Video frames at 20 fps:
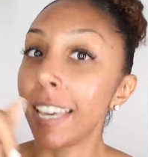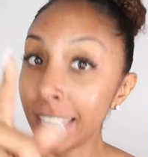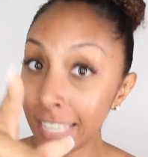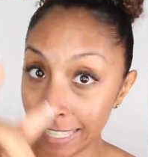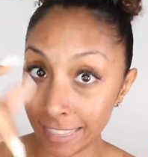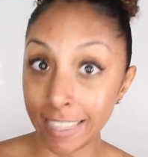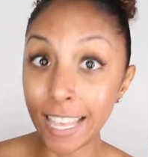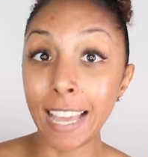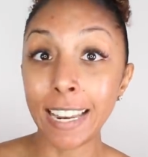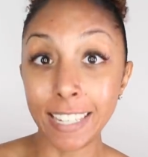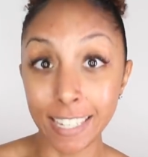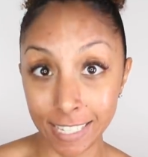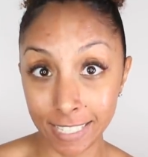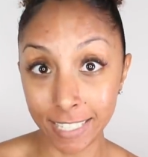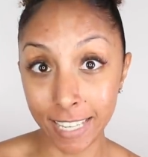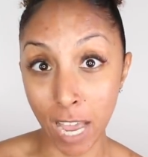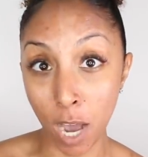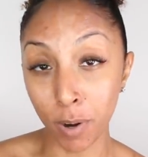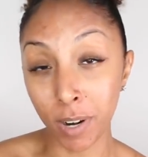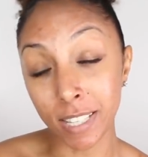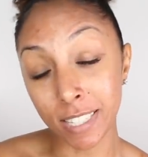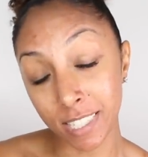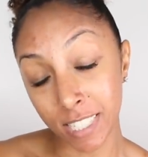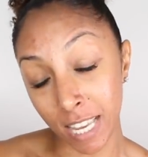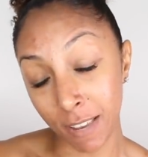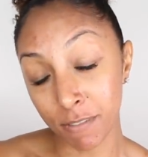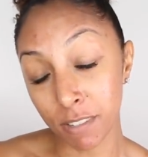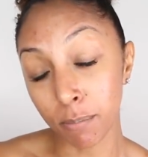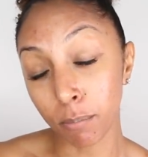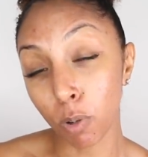get that discount and
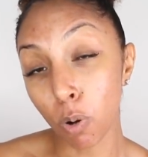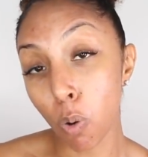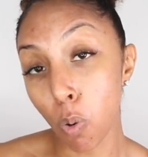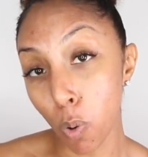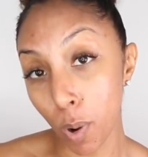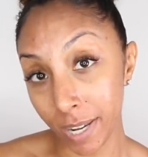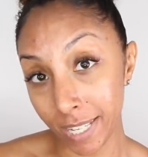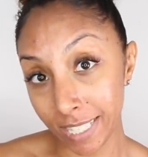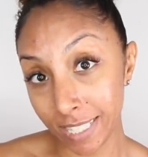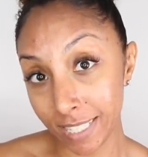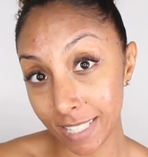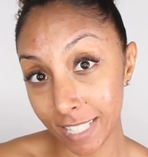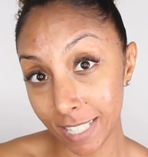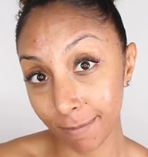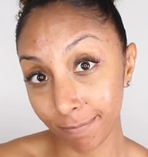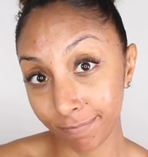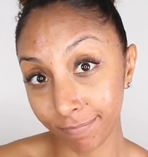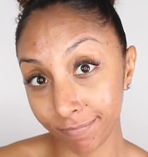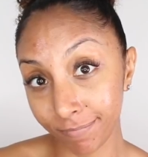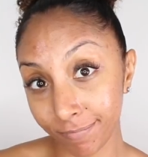save some coins.